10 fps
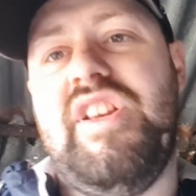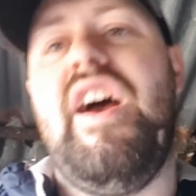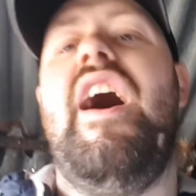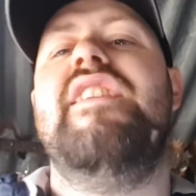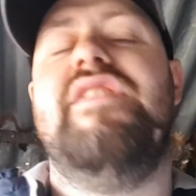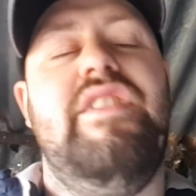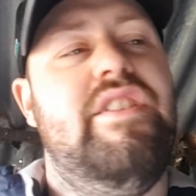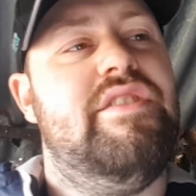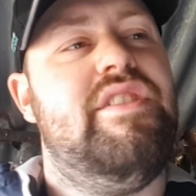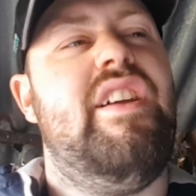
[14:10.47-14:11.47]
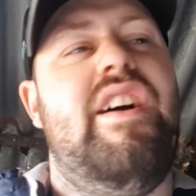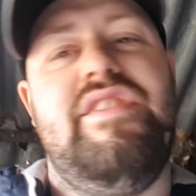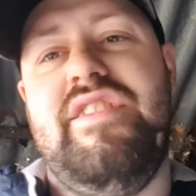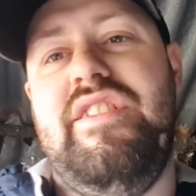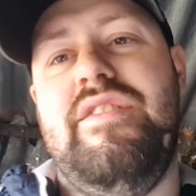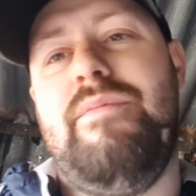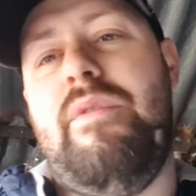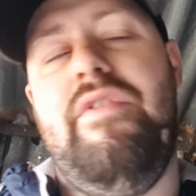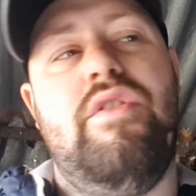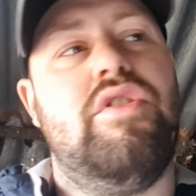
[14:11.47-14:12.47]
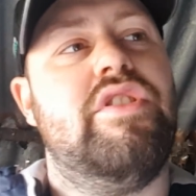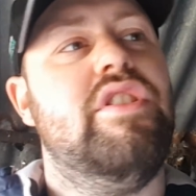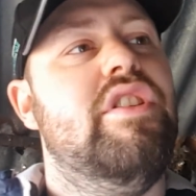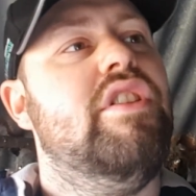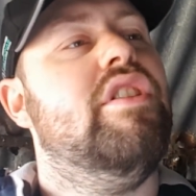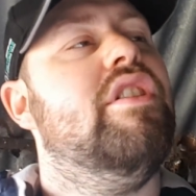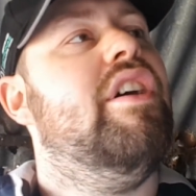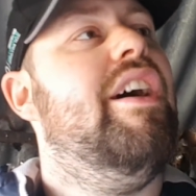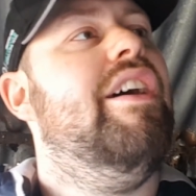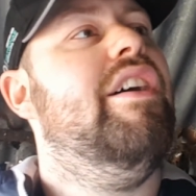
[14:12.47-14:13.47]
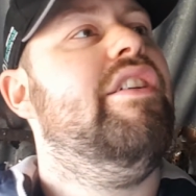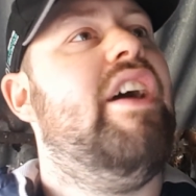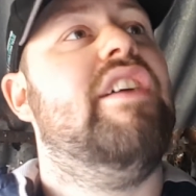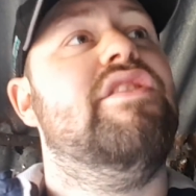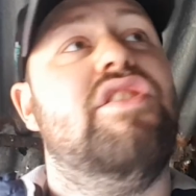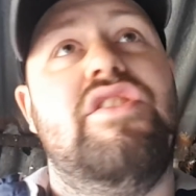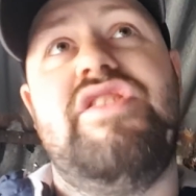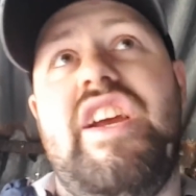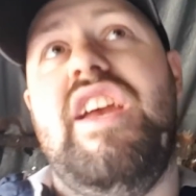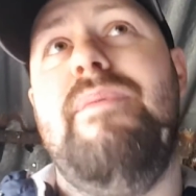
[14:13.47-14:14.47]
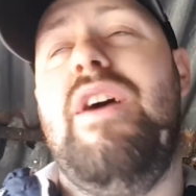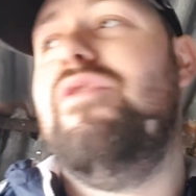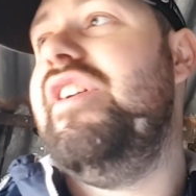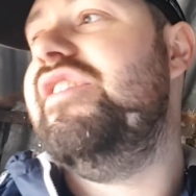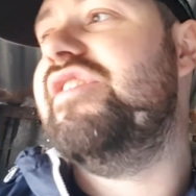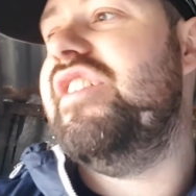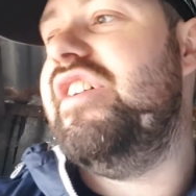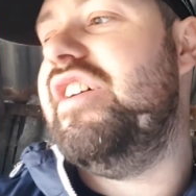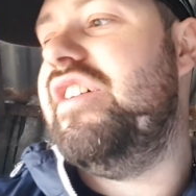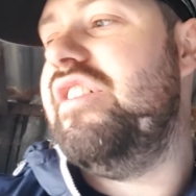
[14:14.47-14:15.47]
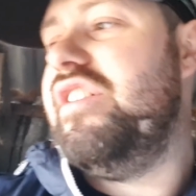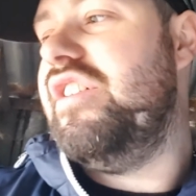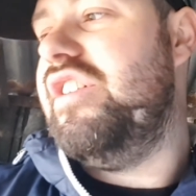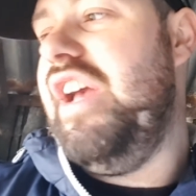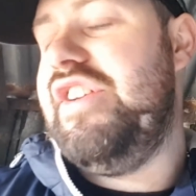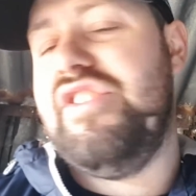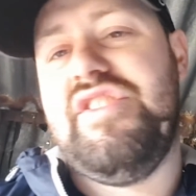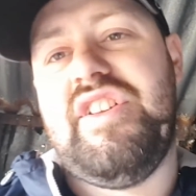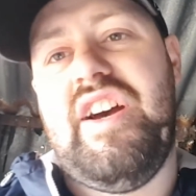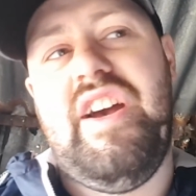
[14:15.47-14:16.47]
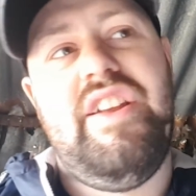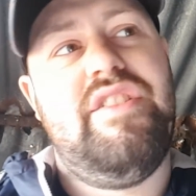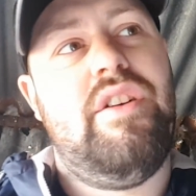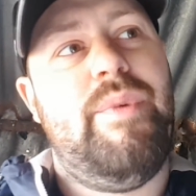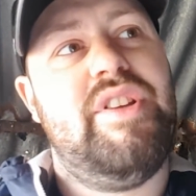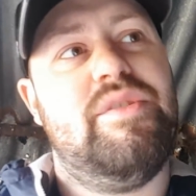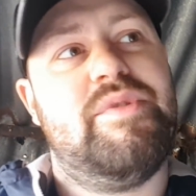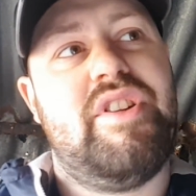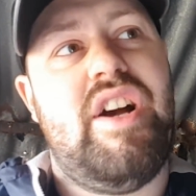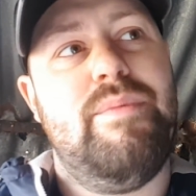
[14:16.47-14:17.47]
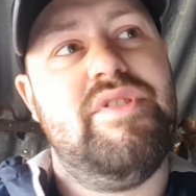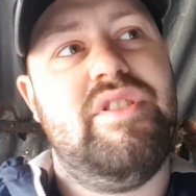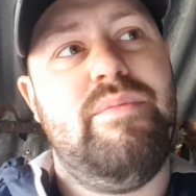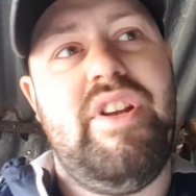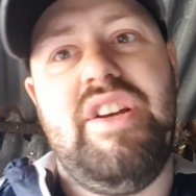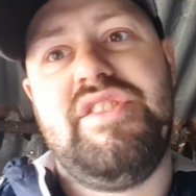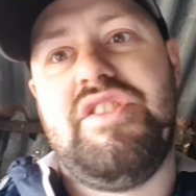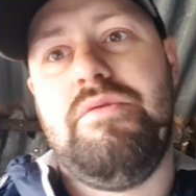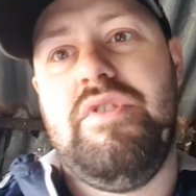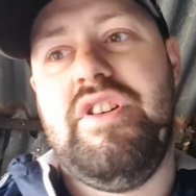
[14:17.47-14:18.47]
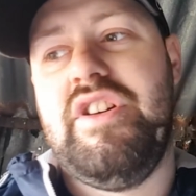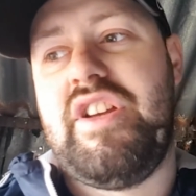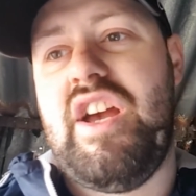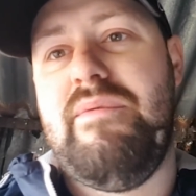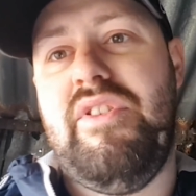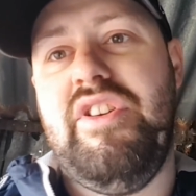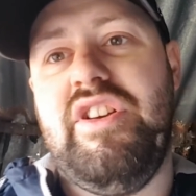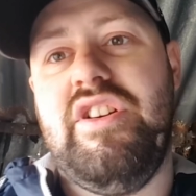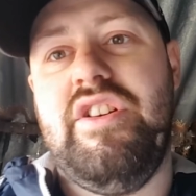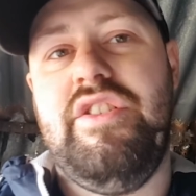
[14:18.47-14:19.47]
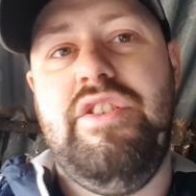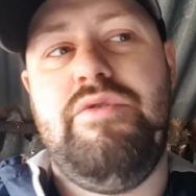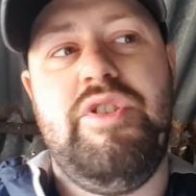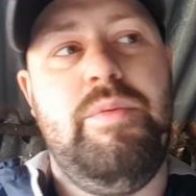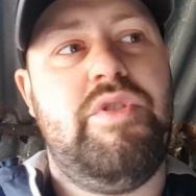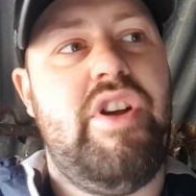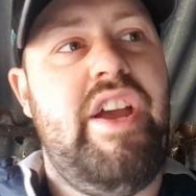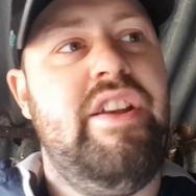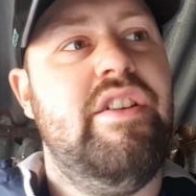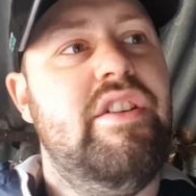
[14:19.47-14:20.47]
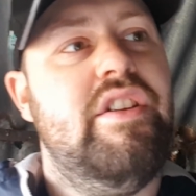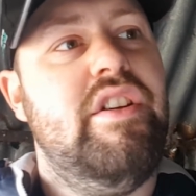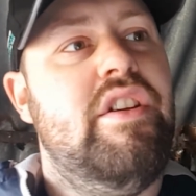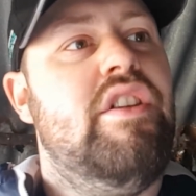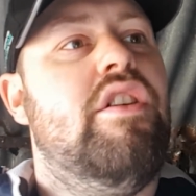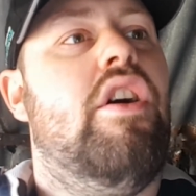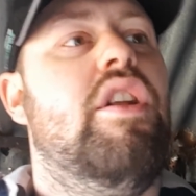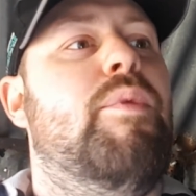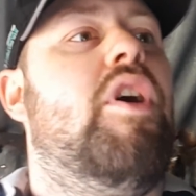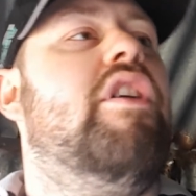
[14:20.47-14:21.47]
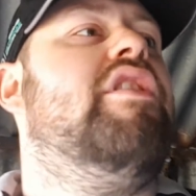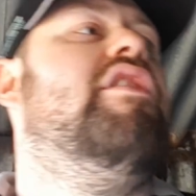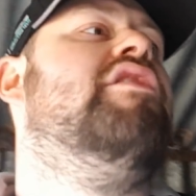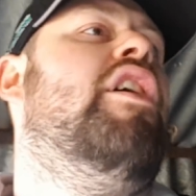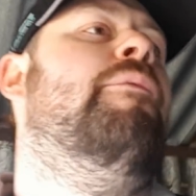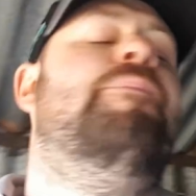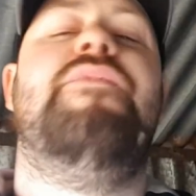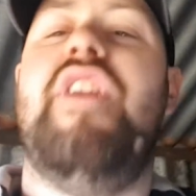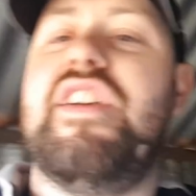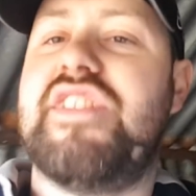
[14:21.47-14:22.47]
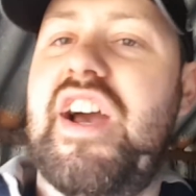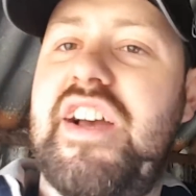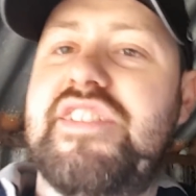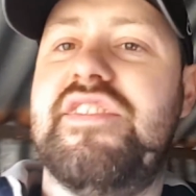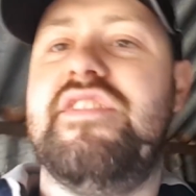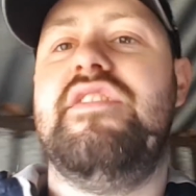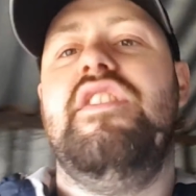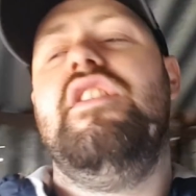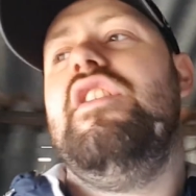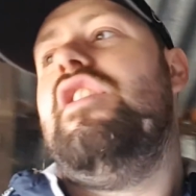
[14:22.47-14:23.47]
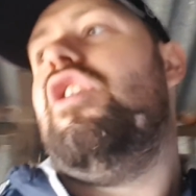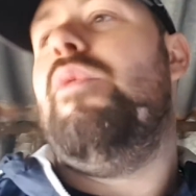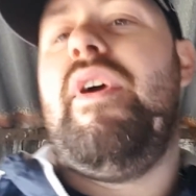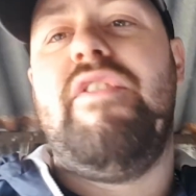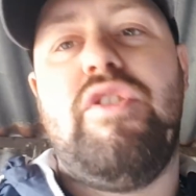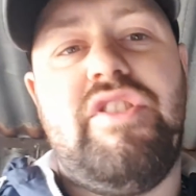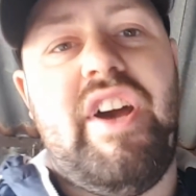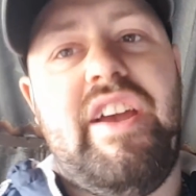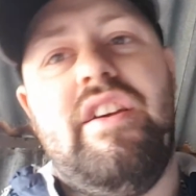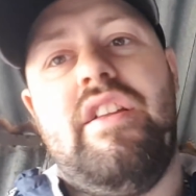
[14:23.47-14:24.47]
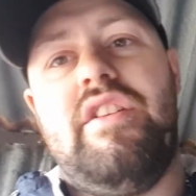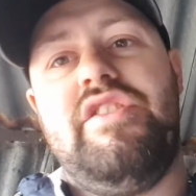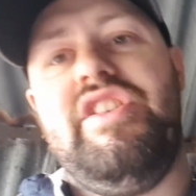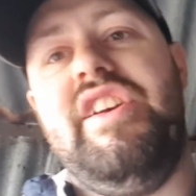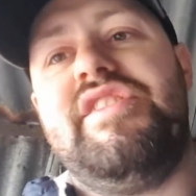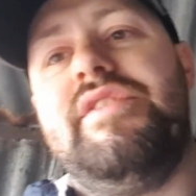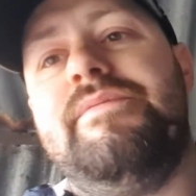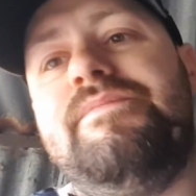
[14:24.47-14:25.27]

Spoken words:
I sent you, might feel good. Yeah, so check him out. He's just started, not many subscribers, and it'd be nice to get him on the YouTube train. All aboard. So thanks, guys, hope you have a good day. Cheers.